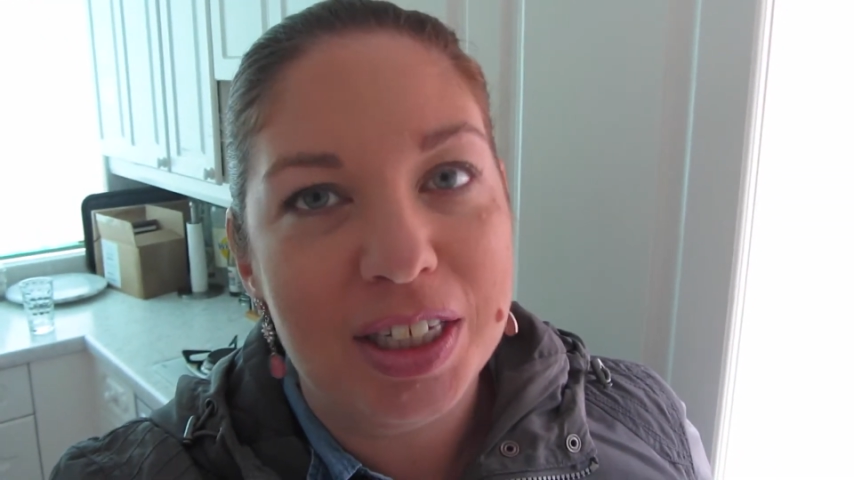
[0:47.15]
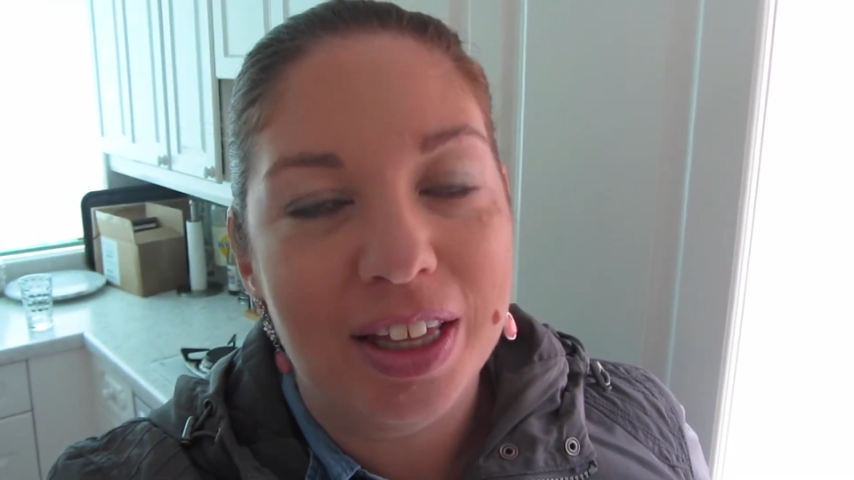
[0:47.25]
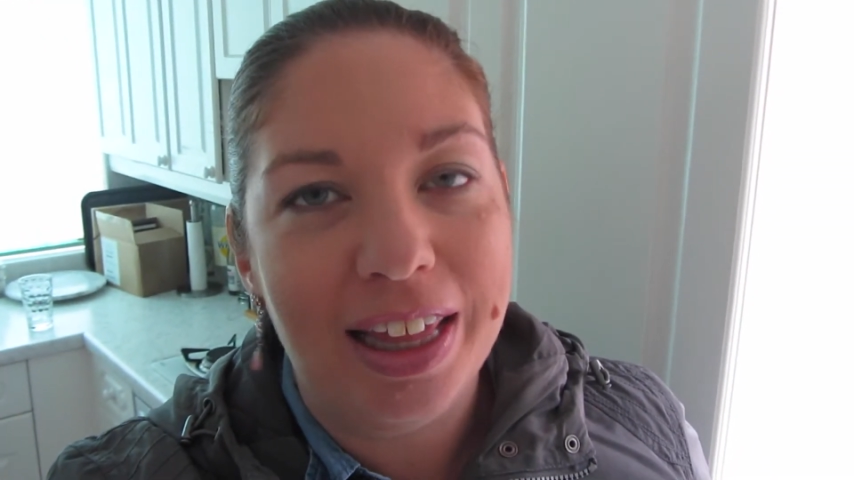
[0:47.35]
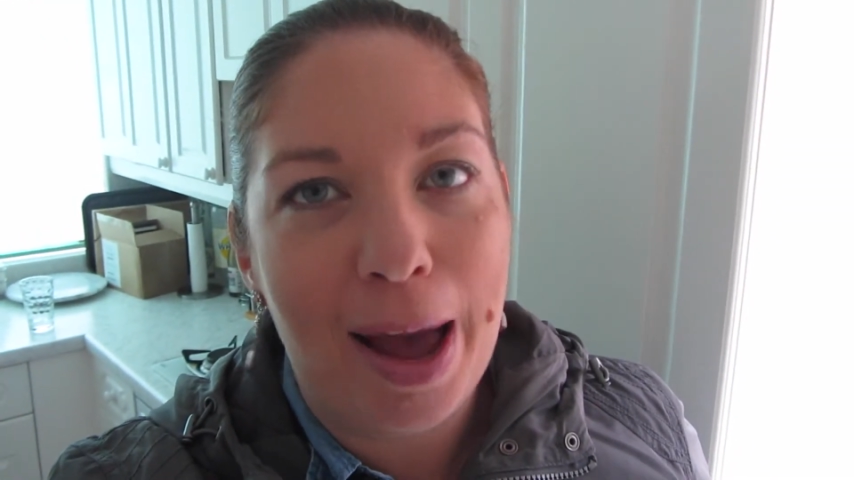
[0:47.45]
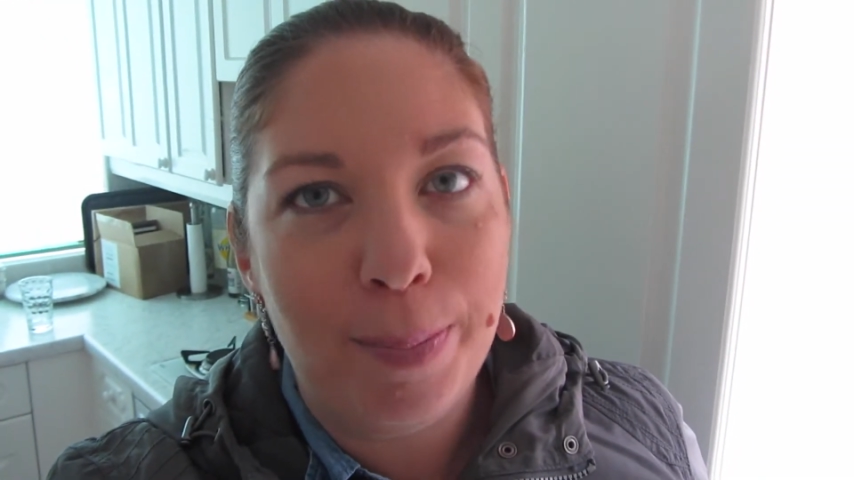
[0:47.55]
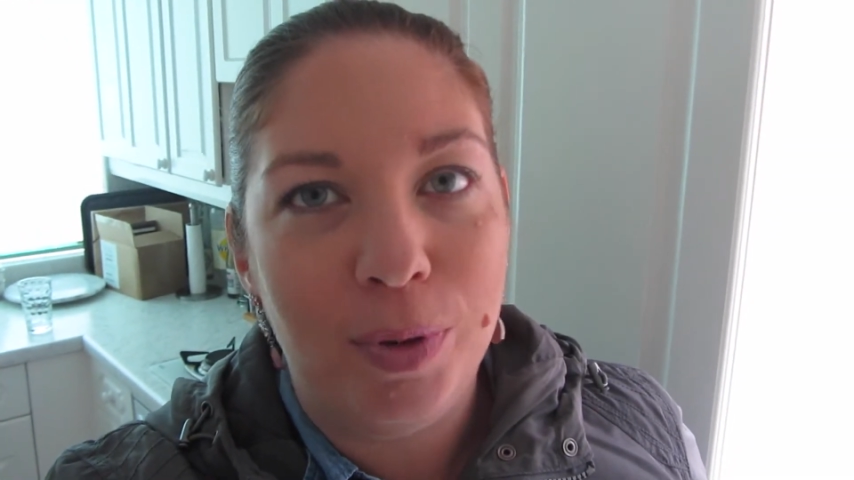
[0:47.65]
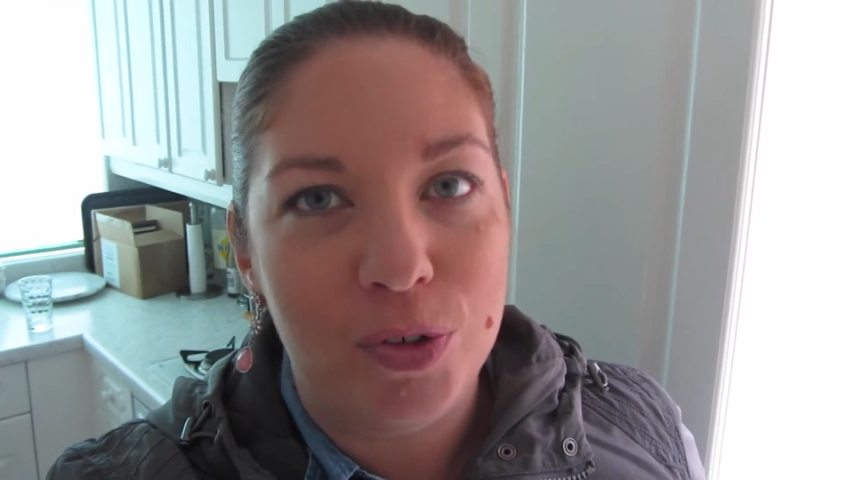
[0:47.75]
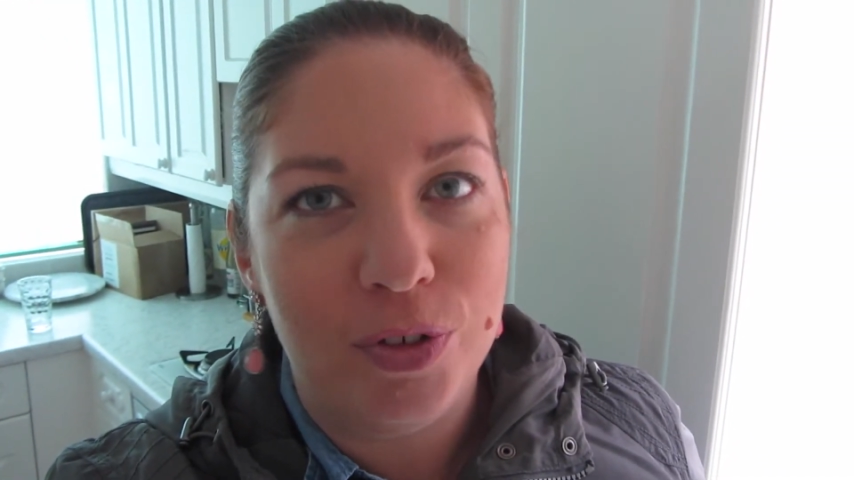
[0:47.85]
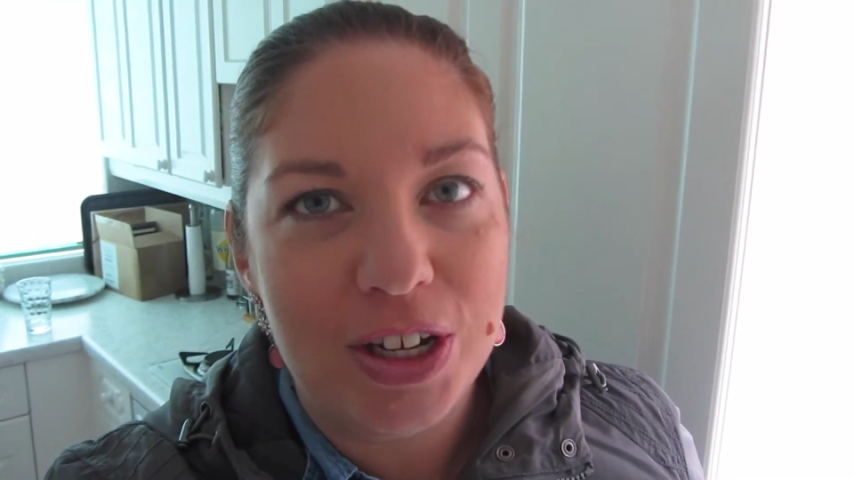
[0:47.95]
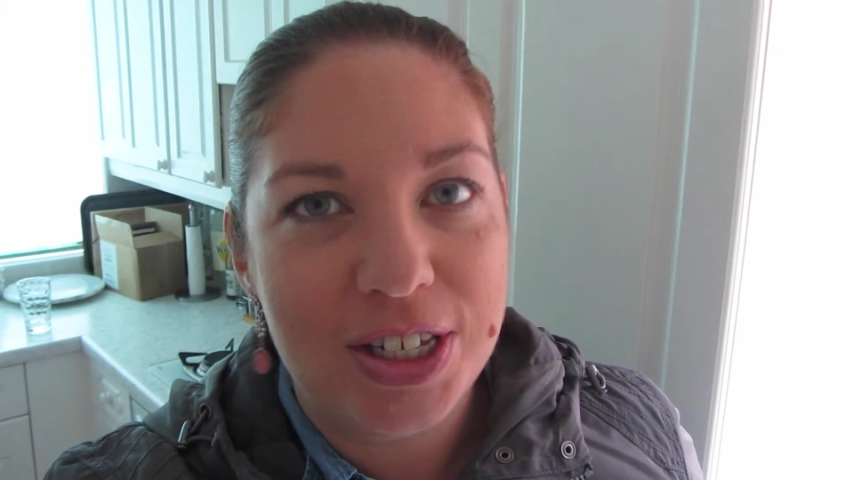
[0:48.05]
to the
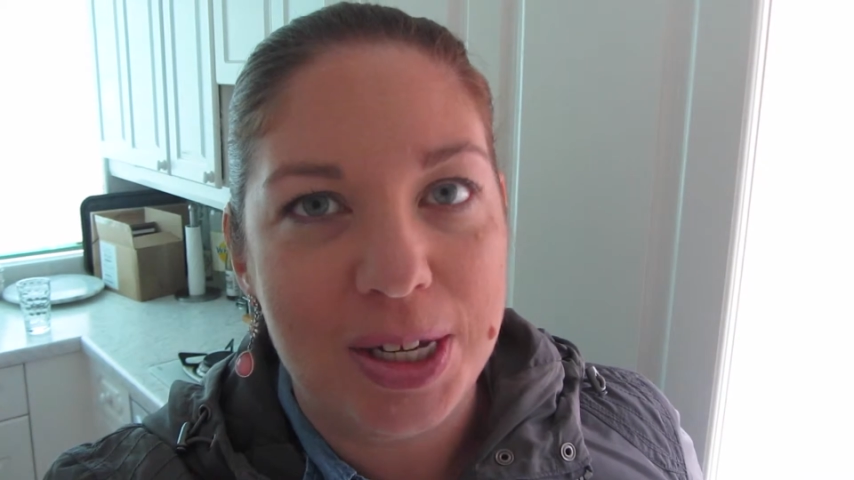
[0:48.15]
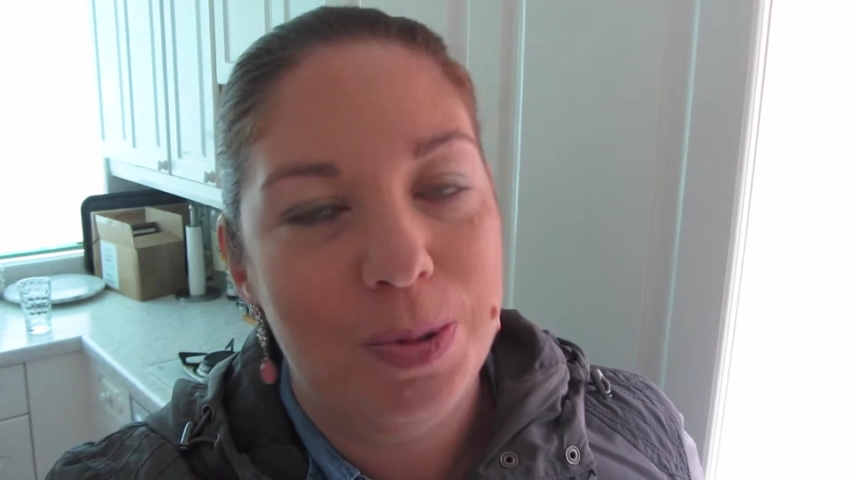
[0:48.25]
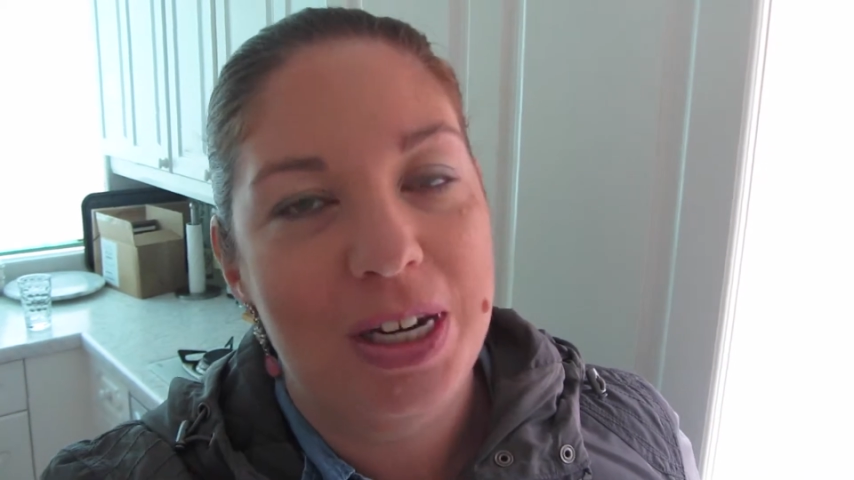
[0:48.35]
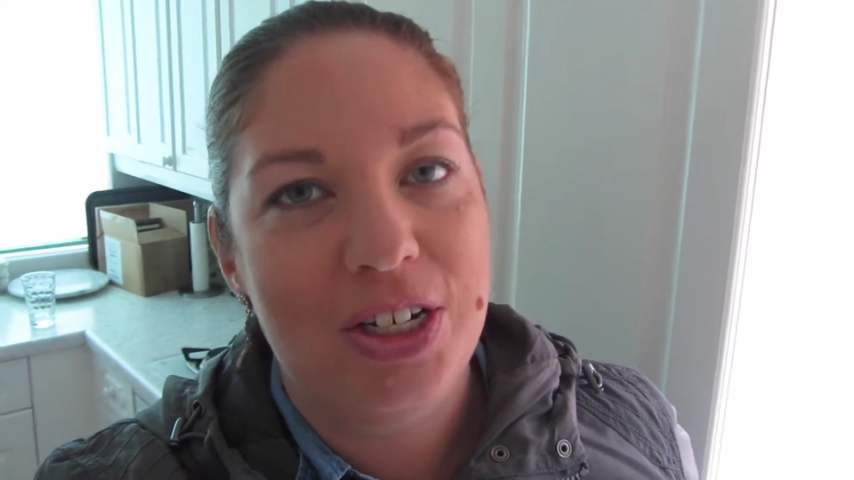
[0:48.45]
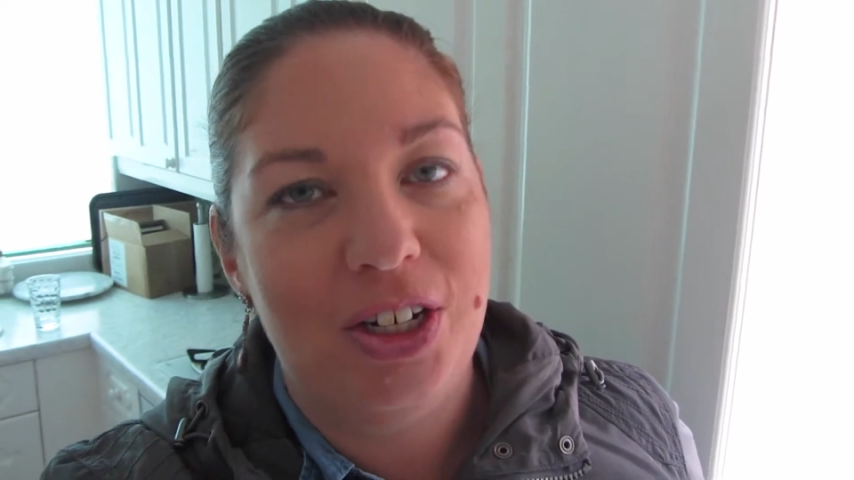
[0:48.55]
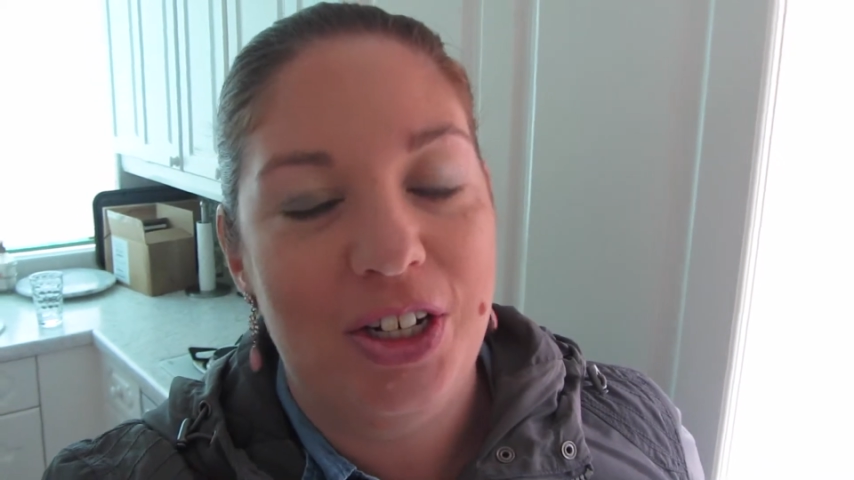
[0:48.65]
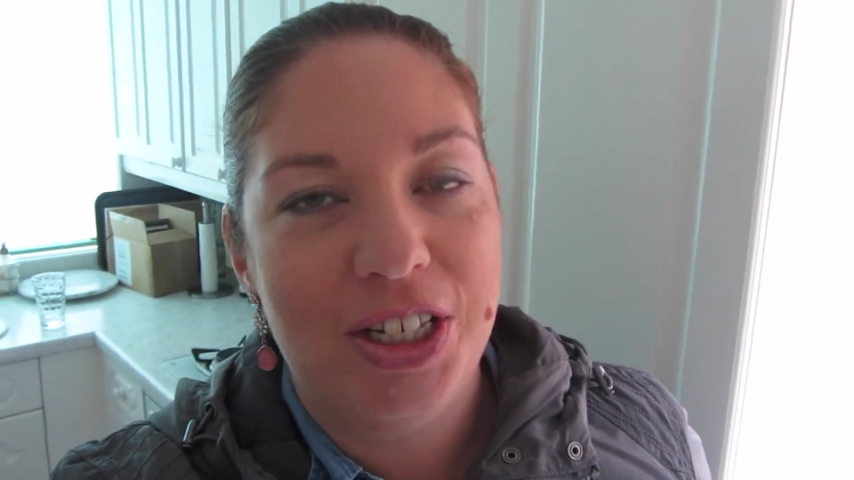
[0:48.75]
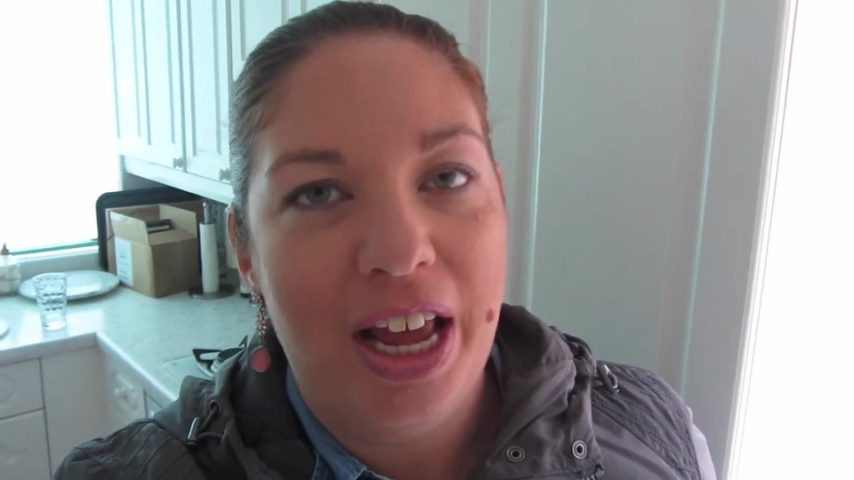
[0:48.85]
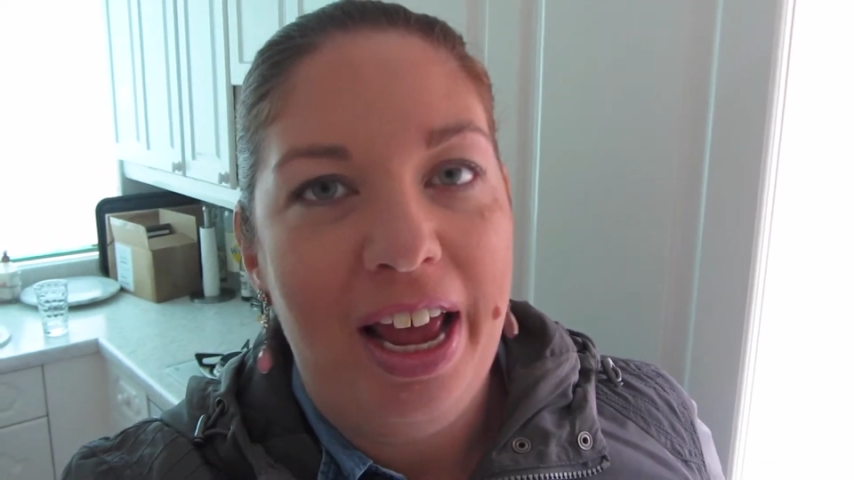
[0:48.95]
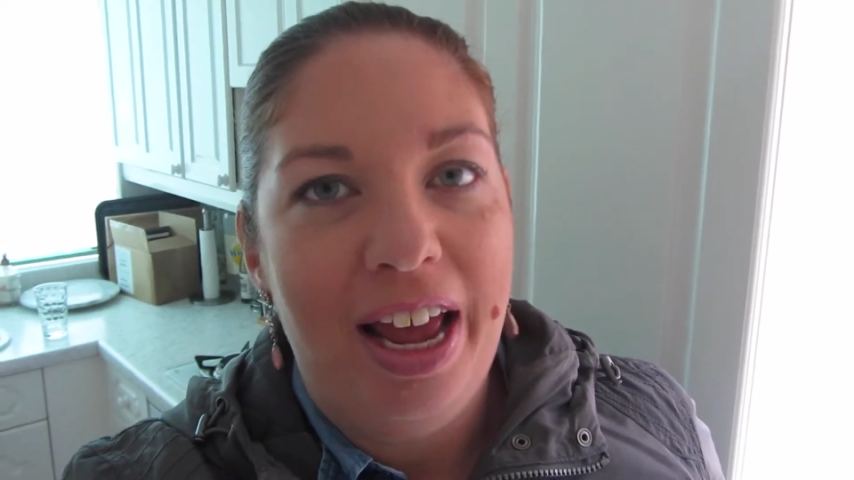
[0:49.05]
Apple versus Windows.